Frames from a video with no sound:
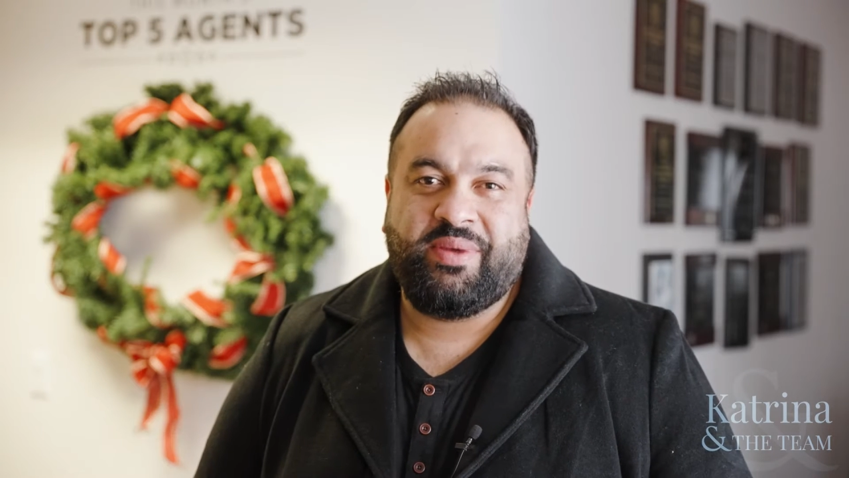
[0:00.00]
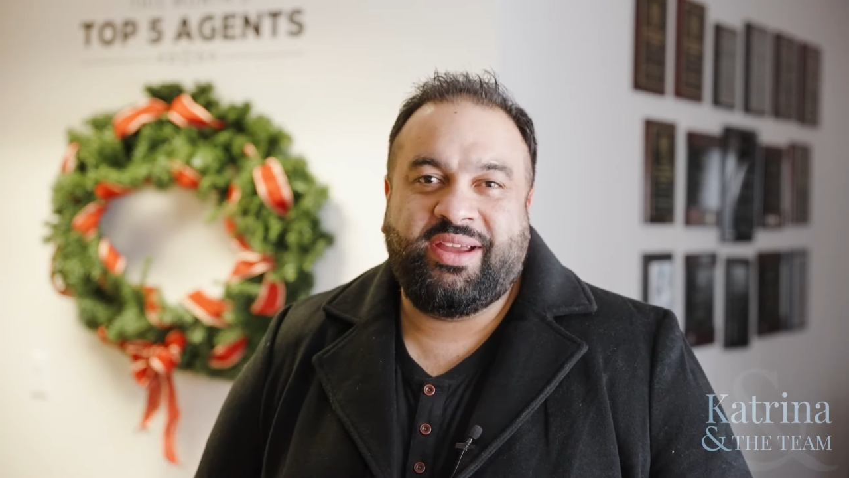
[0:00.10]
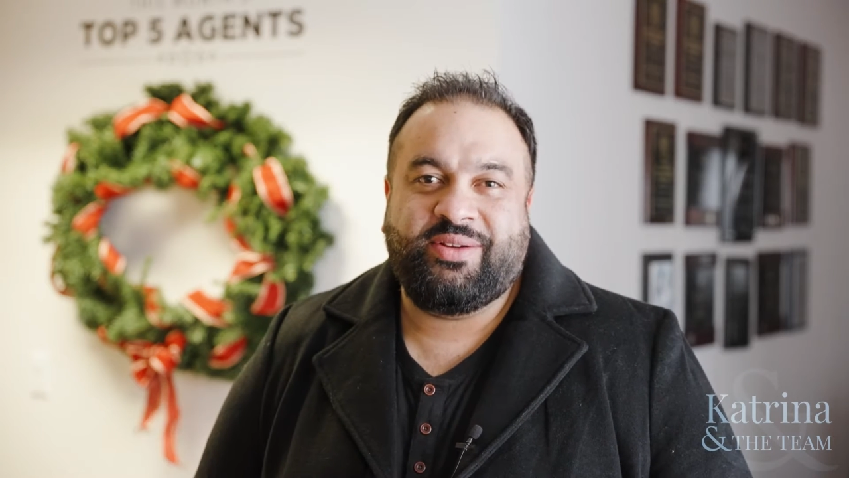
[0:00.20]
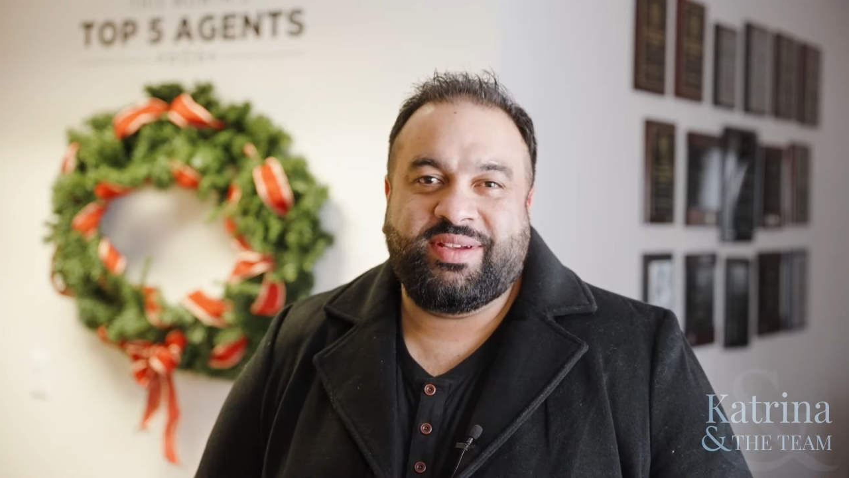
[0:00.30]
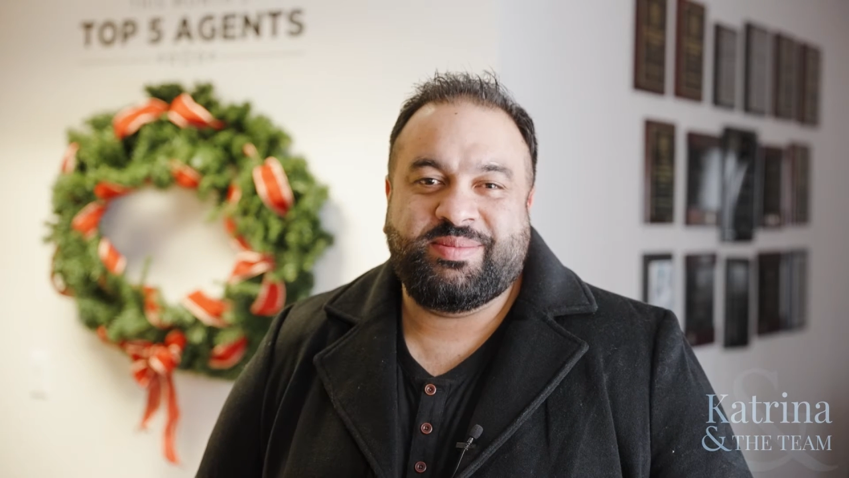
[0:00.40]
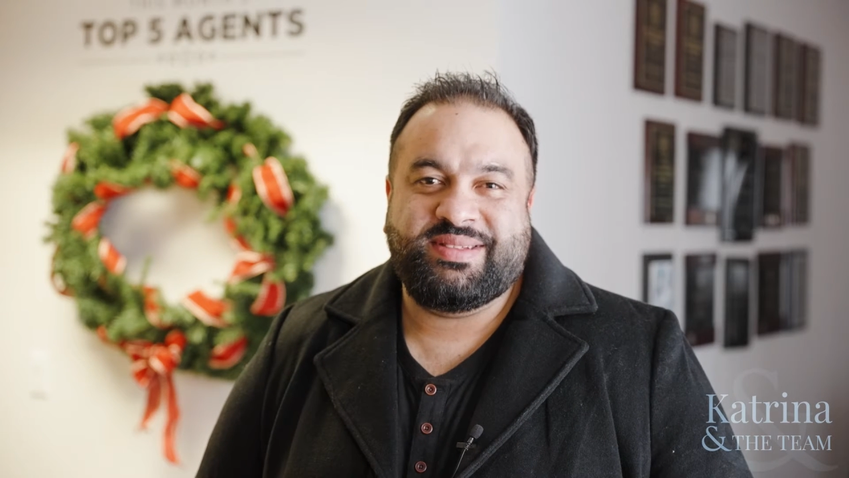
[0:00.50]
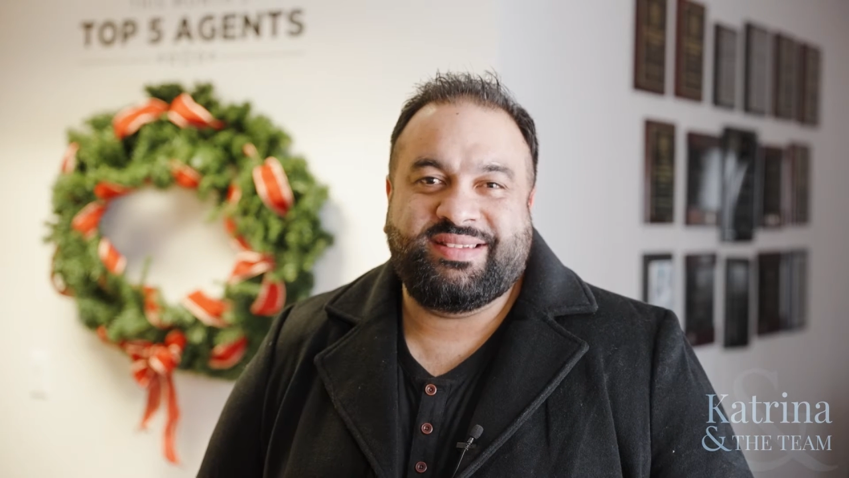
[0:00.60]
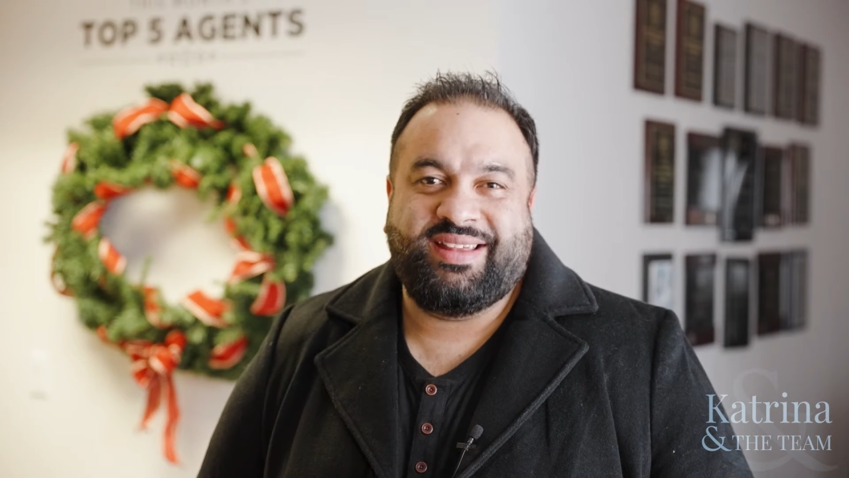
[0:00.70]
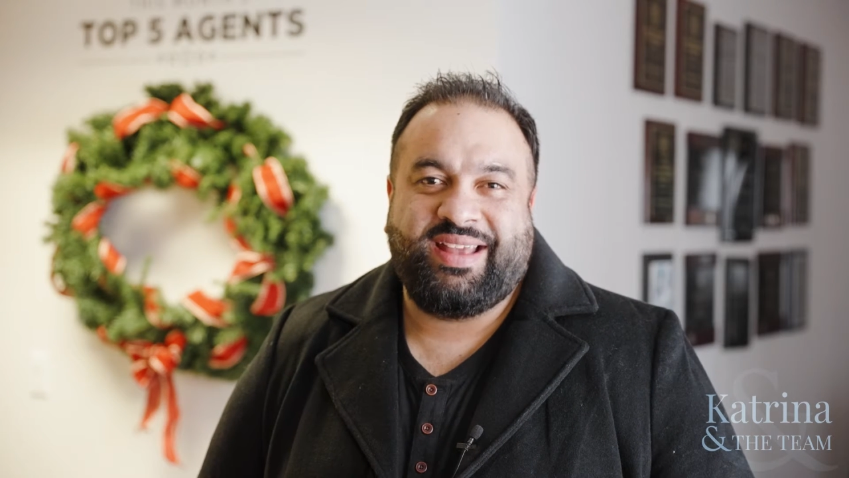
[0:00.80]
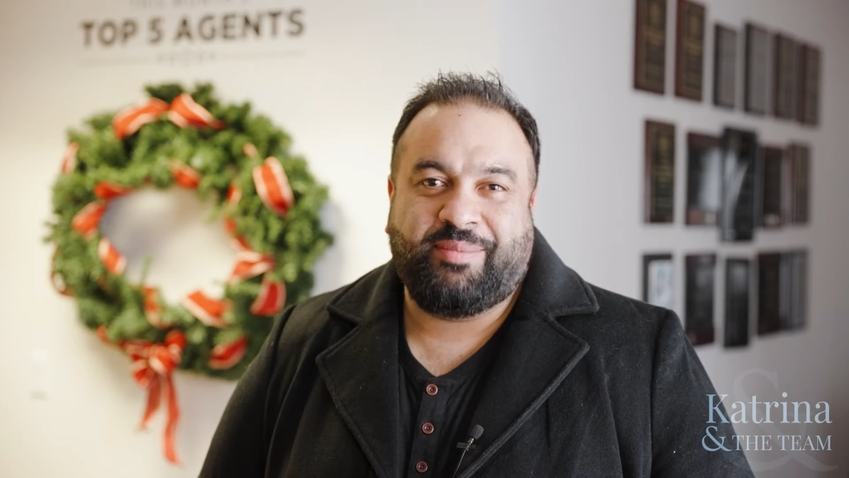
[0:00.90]
a Merry
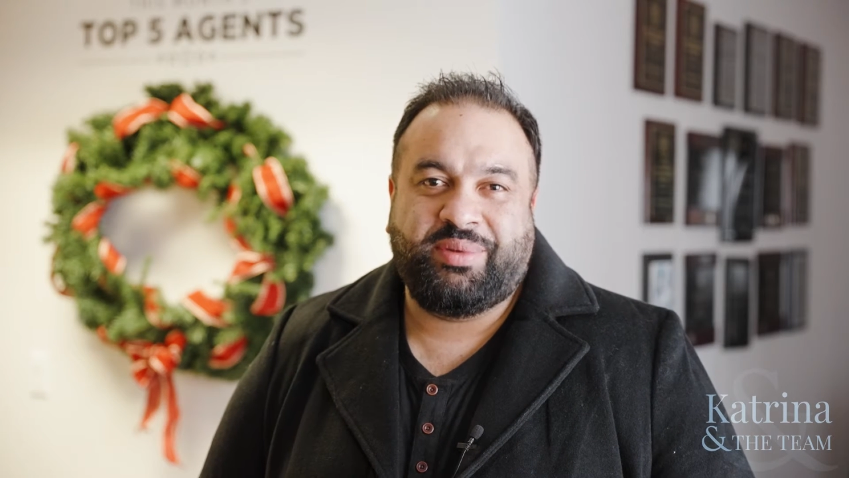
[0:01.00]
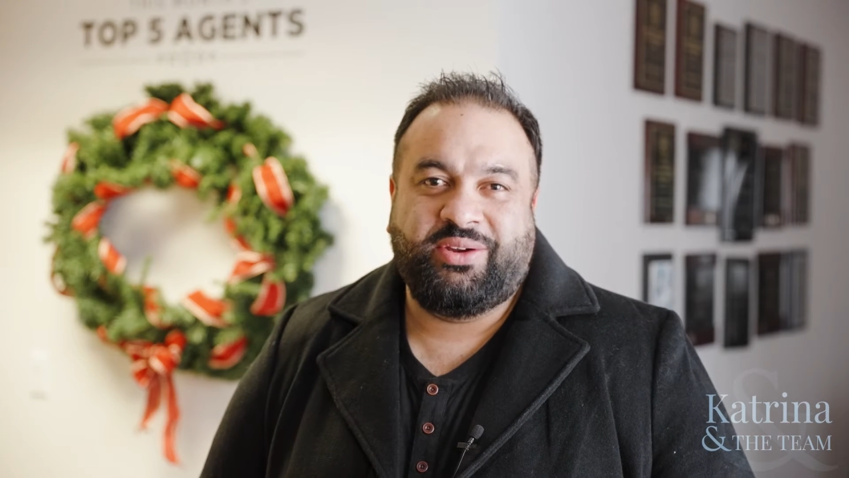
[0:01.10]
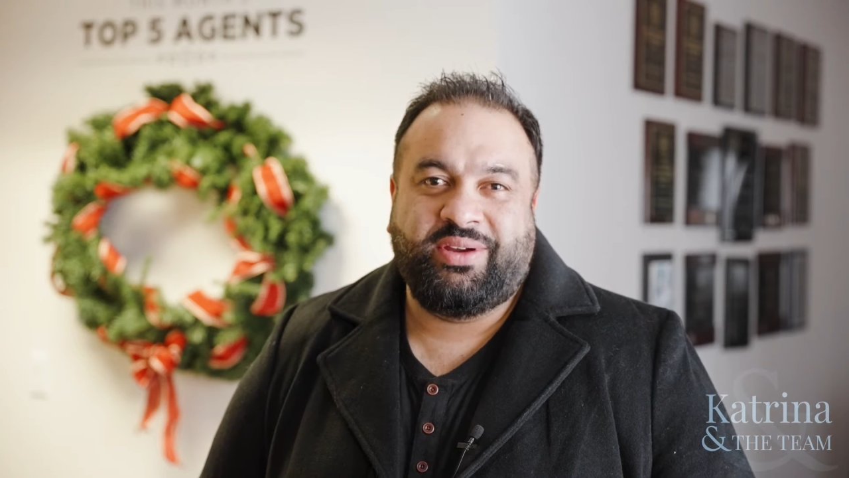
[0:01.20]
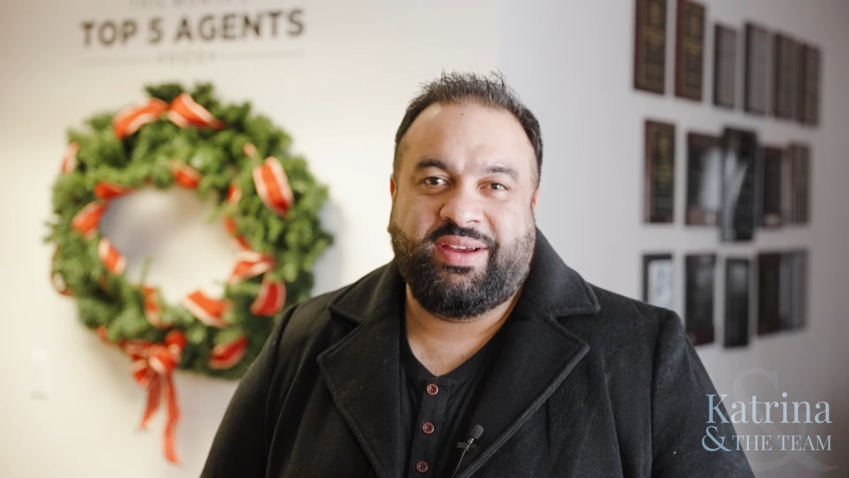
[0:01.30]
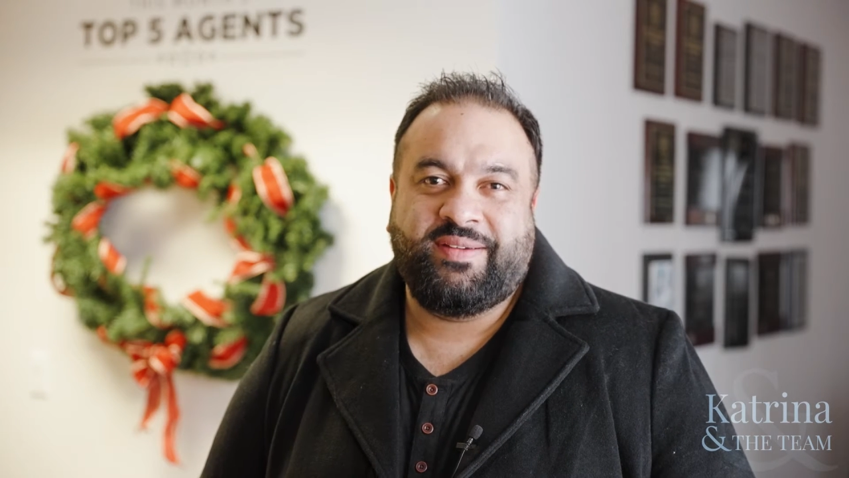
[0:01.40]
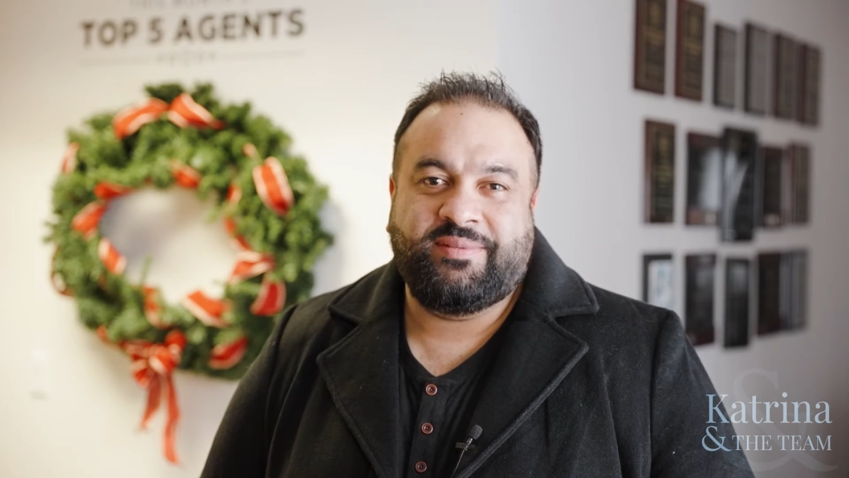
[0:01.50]
Christmas and a Happy New Year.